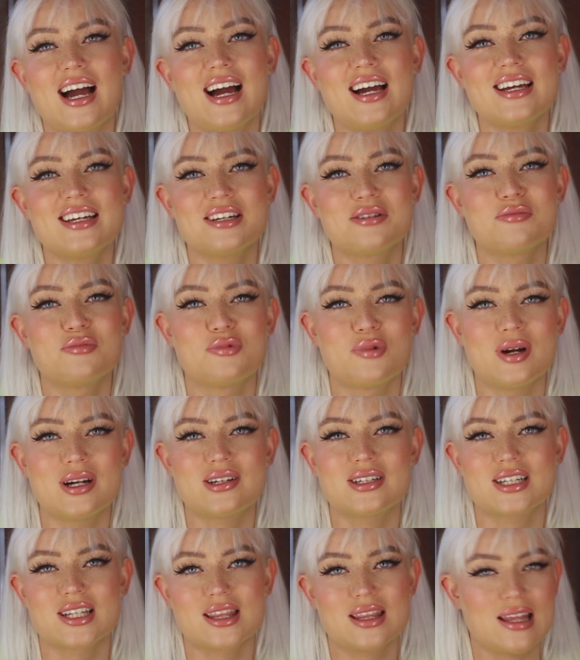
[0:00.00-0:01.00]
I am
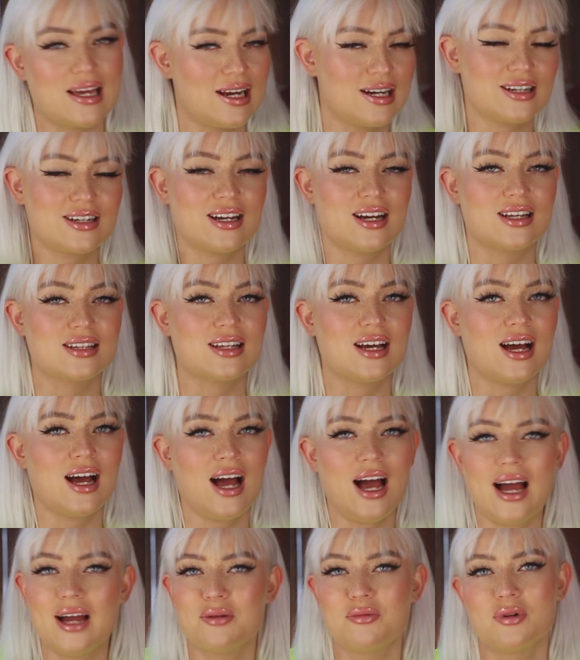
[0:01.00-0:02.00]
wearing the hair color
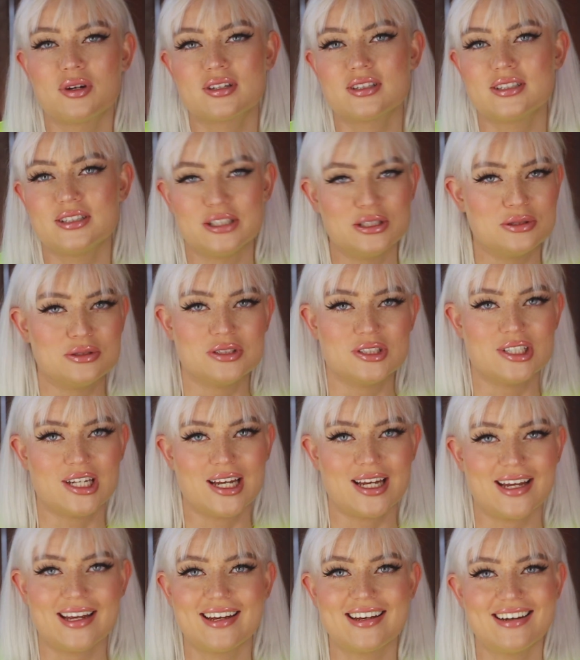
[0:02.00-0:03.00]
I want to do
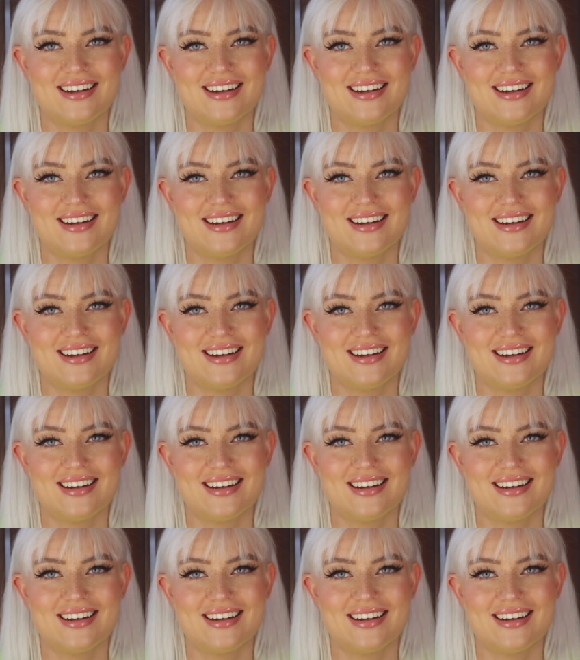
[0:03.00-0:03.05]
today.